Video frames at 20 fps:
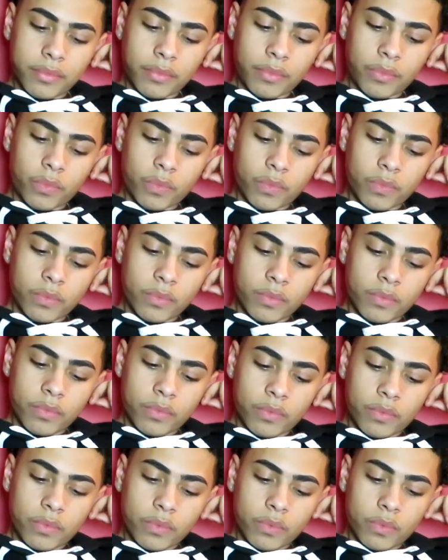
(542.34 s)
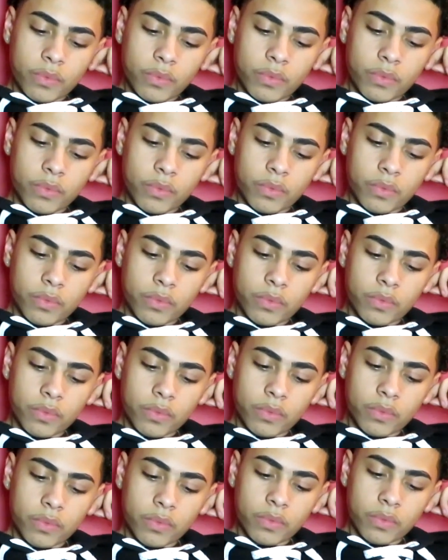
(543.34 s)

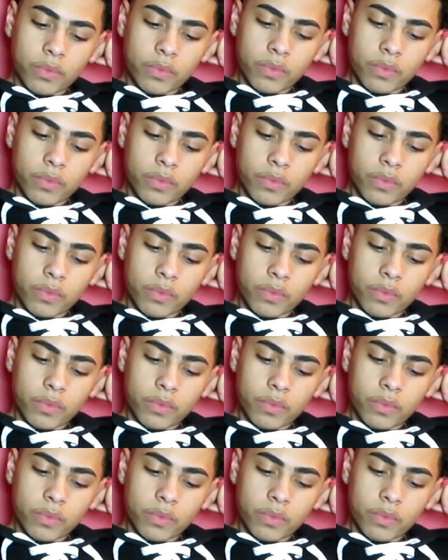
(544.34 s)
(silent)